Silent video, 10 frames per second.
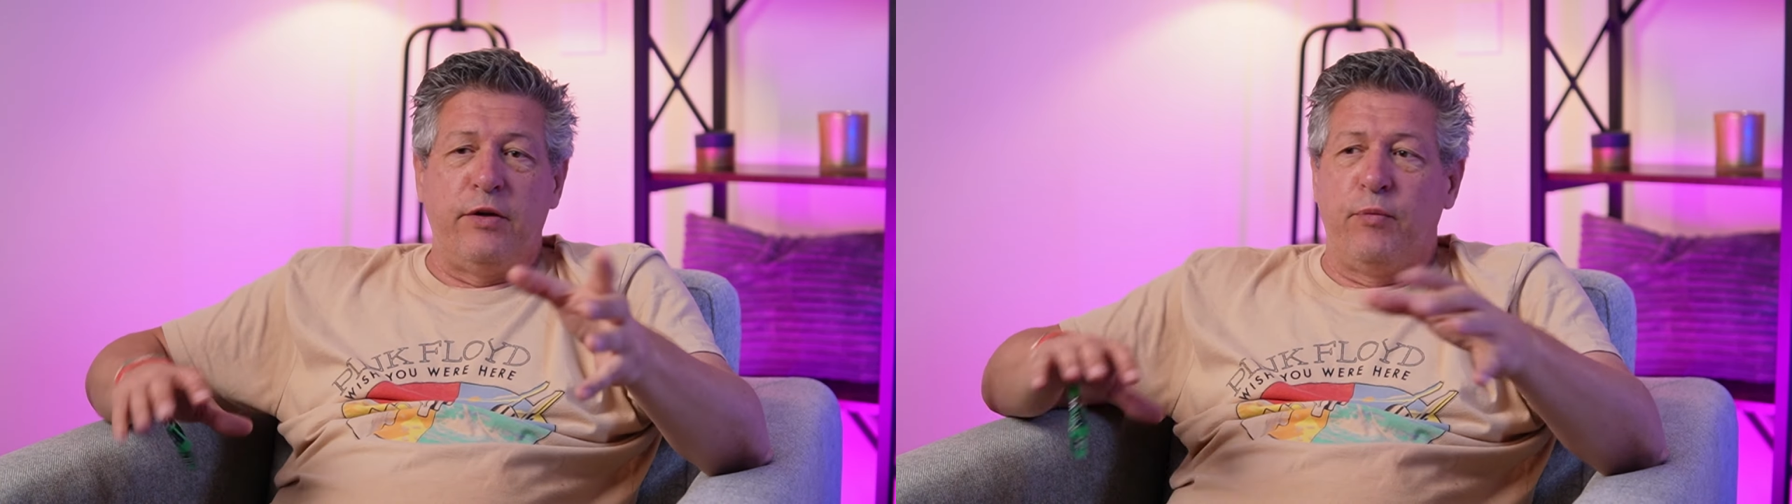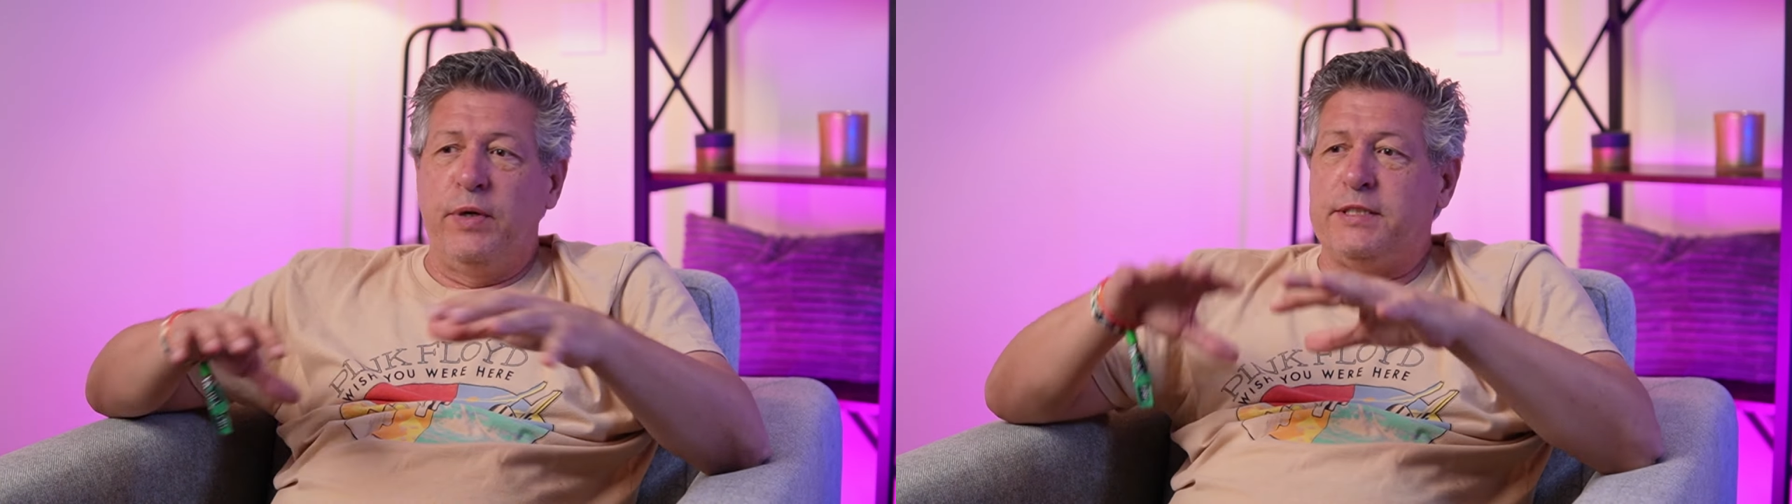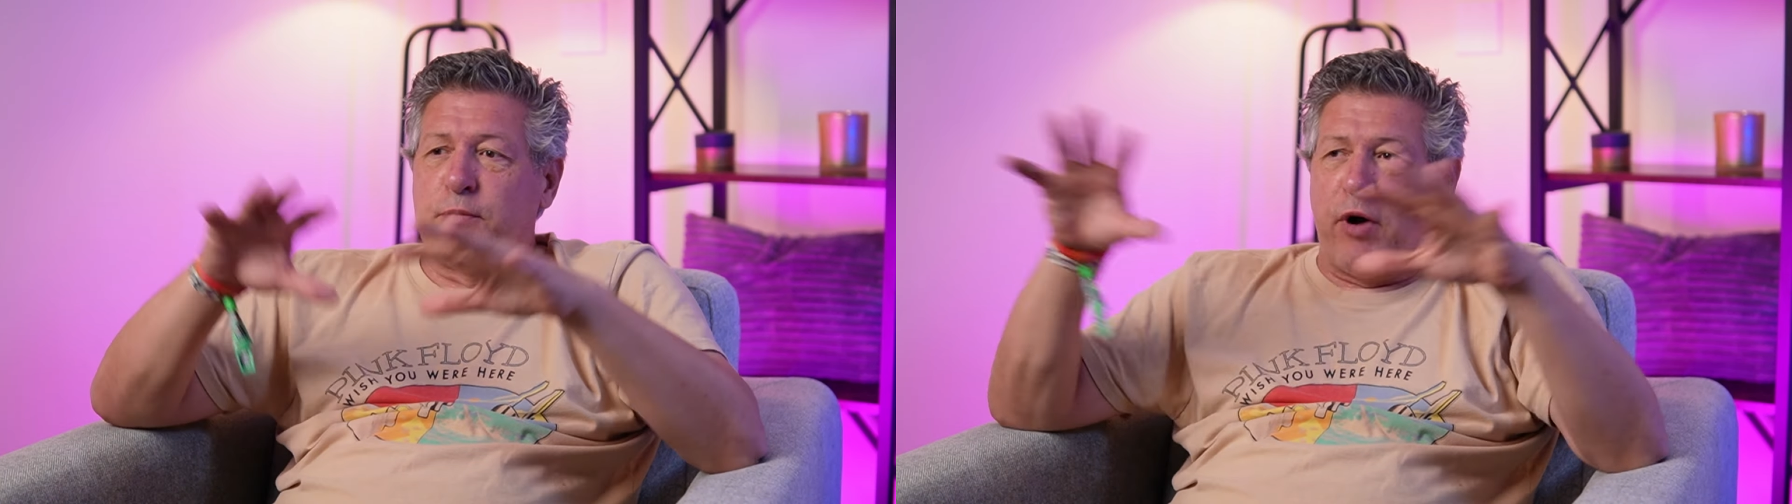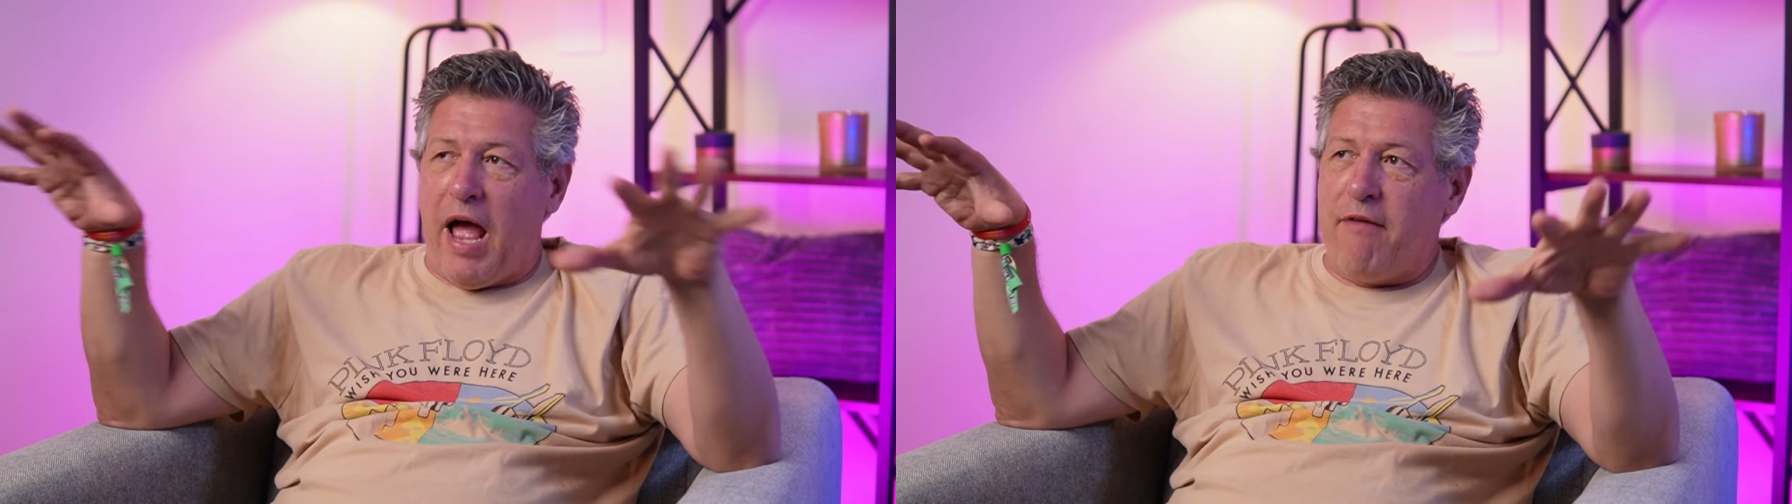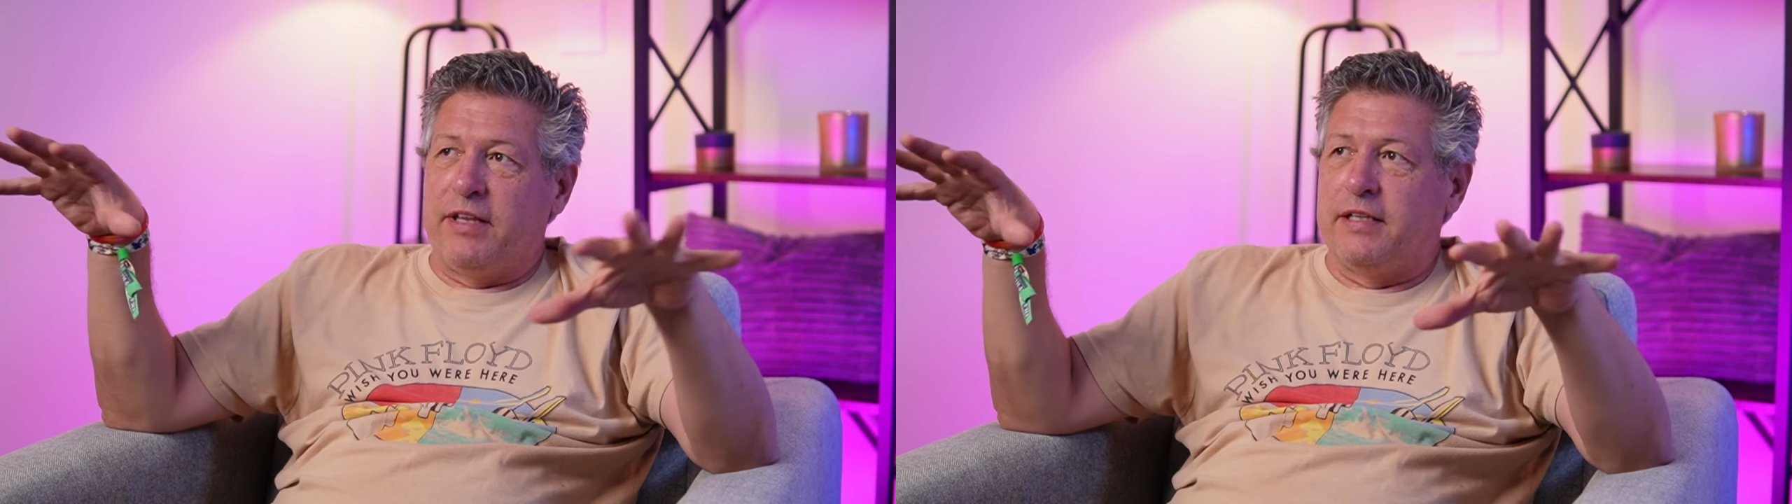the reason we're
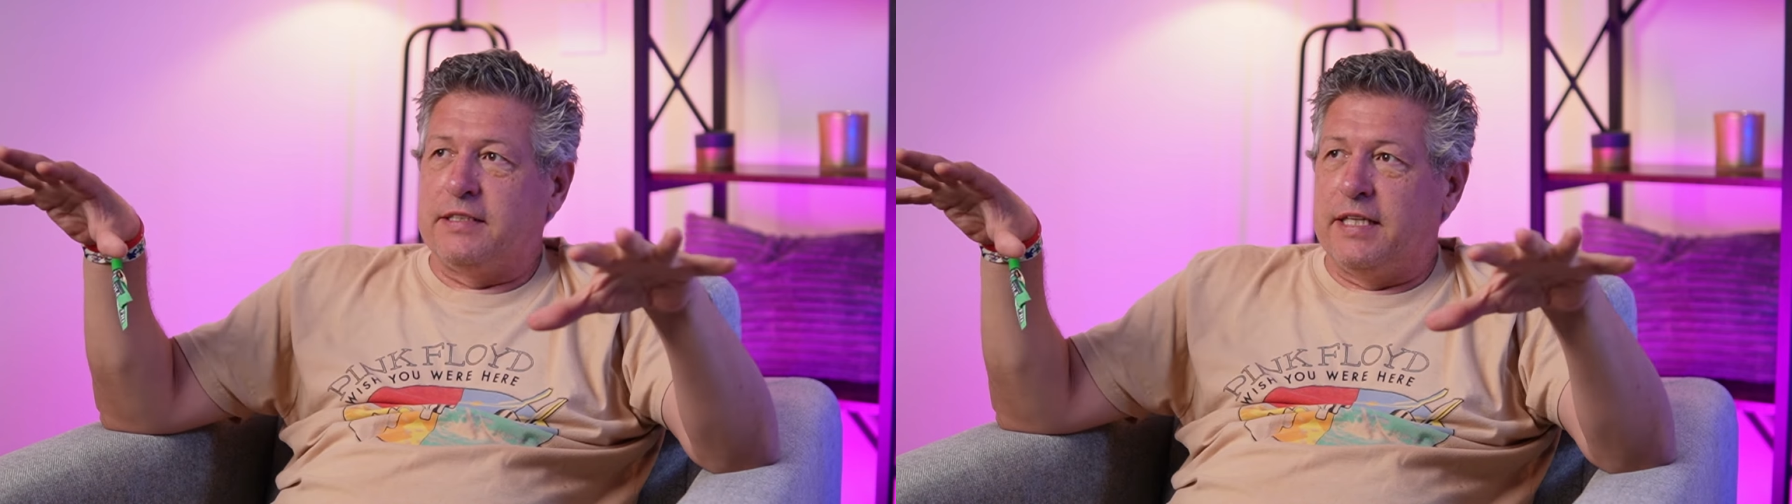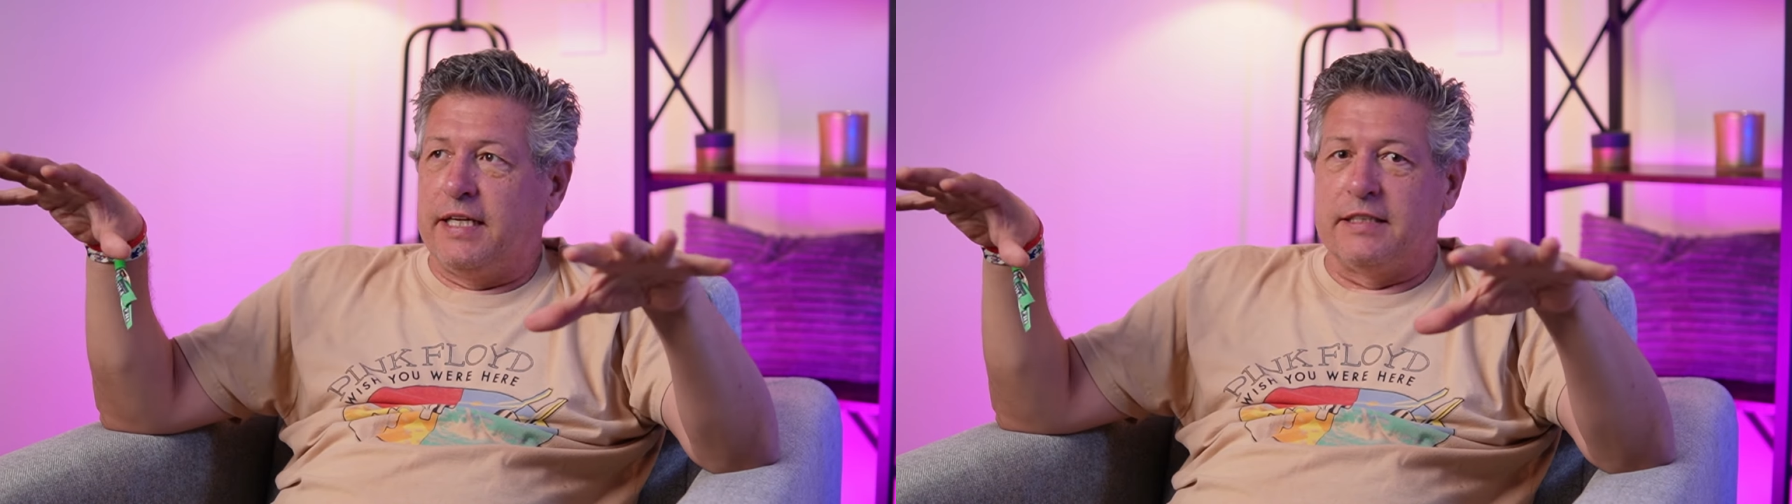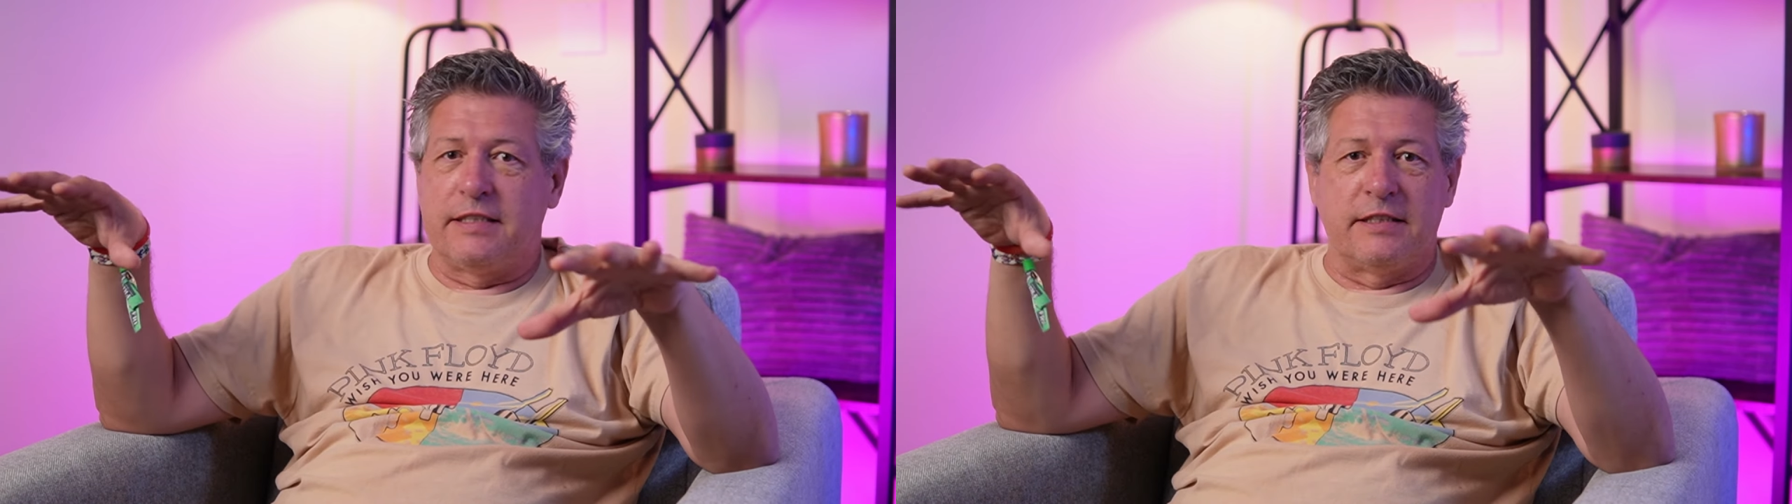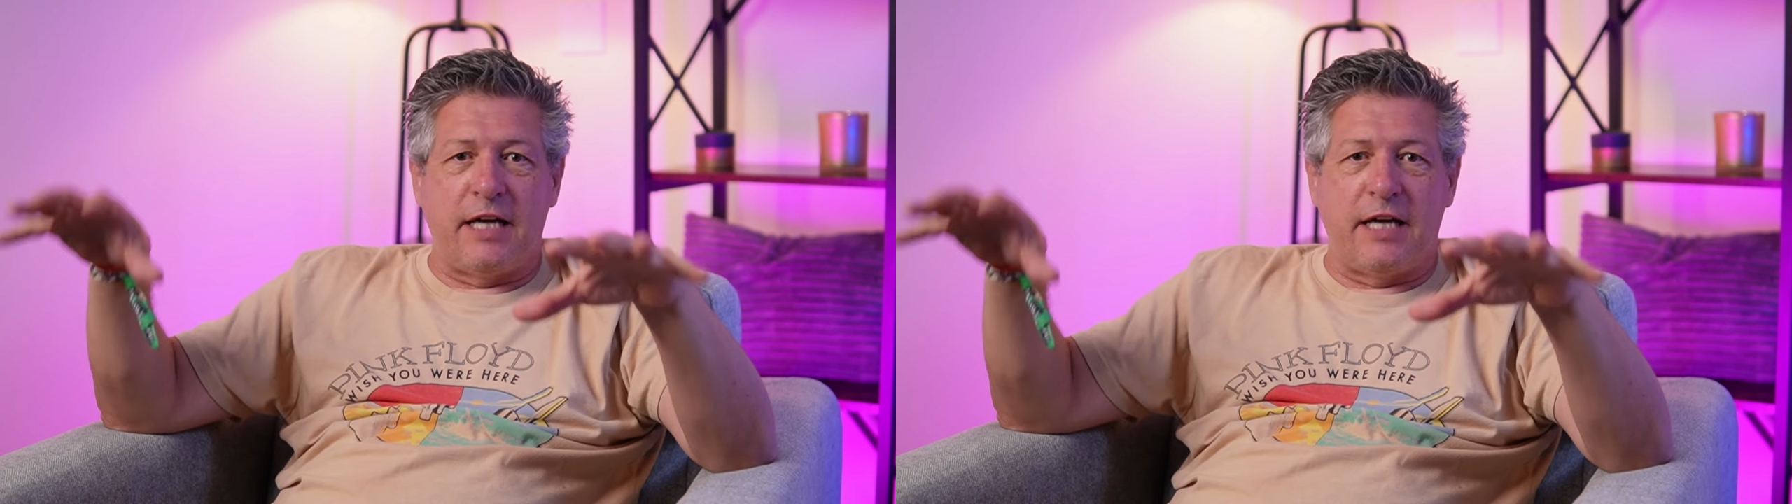having this thing is because